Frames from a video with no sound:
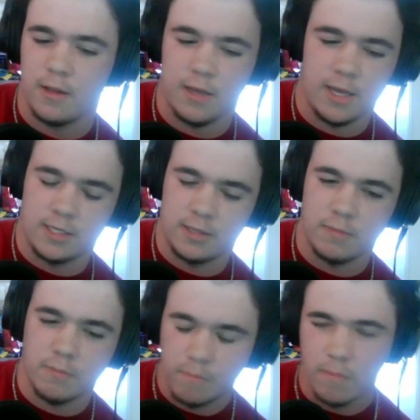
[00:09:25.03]
it's
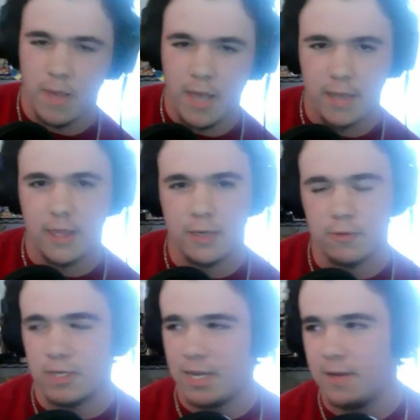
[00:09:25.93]
this
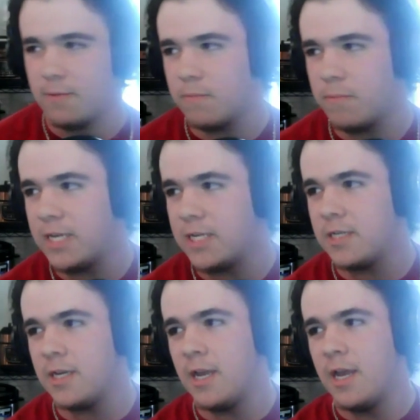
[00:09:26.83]
was a
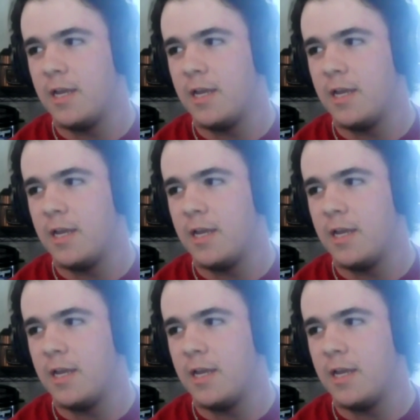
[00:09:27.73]
basically